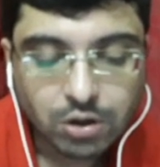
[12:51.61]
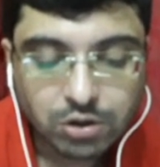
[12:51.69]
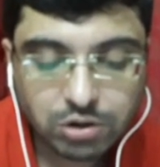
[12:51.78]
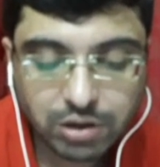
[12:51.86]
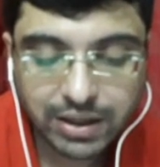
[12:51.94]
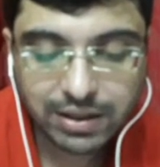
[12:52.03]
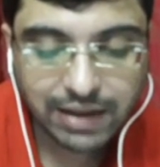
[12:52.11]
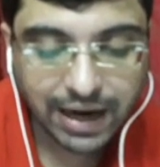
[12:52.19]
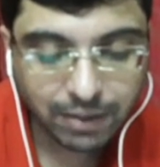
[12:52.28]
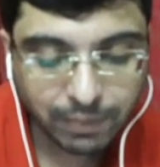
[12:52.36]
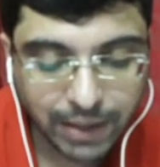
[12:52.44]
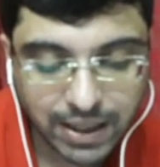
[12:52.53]
So in
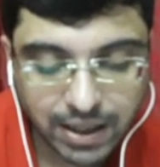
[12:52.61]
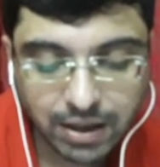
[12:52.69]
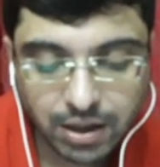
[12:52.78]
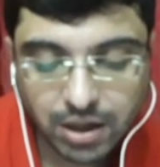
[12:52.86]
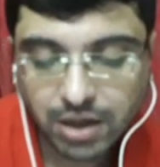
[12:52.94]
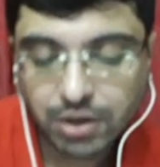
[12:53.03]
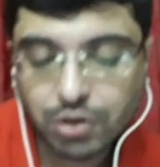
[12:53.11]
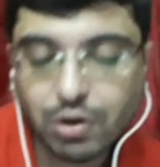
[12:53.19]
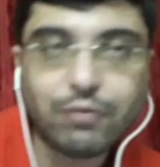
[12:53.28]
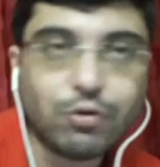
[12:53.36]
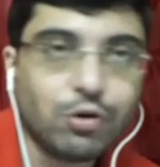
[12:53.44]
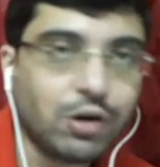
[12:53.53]
that matter, you
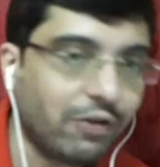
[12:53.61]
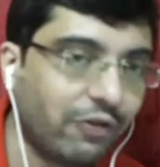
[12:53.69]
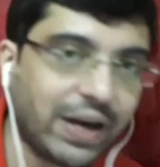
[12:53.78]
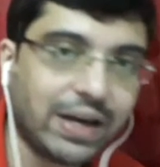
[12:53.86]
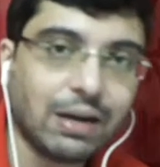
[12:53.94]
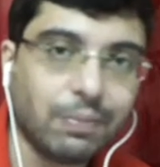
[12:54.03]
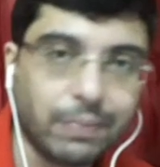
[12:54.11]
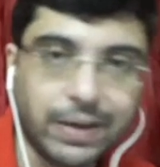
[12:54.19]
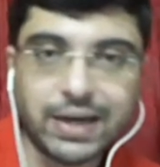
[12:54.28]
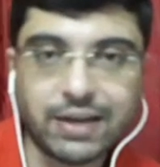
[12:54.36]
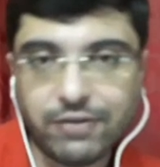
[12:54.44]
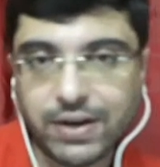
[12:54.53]
have to defend a
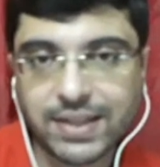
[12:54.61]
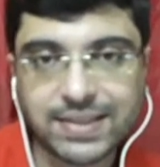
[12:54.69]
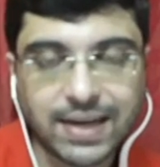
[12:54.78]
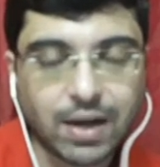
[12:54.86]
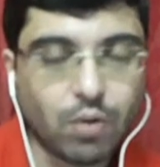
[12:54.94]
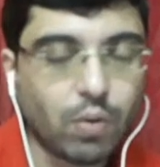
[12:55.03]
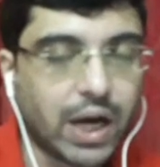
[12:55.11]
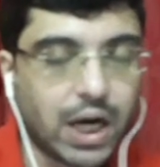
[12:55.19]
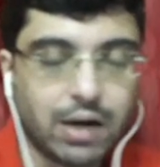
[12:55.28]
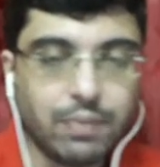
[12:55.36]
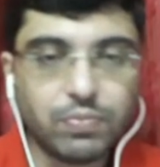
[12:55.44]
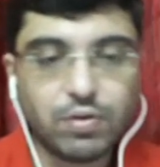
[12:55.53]
bit if it is
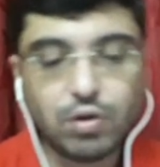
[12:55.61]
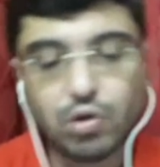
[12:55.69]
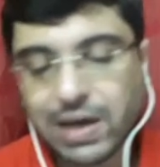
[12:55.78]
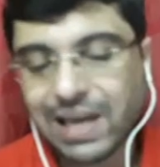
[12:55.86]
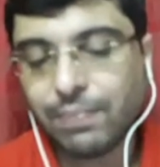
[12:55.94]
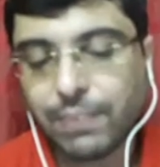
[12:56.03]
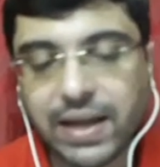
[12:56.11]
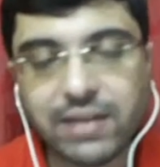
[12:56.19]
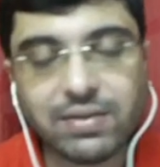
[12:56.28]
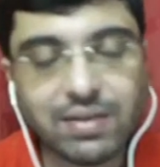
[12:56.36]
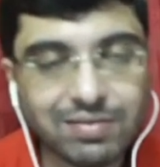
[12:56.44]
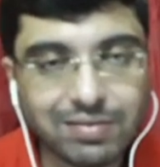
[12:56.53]
required. So you can play
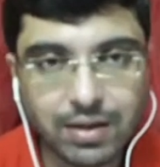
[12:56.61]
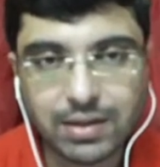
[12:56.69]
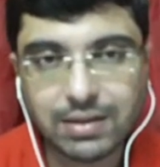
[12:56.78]
this.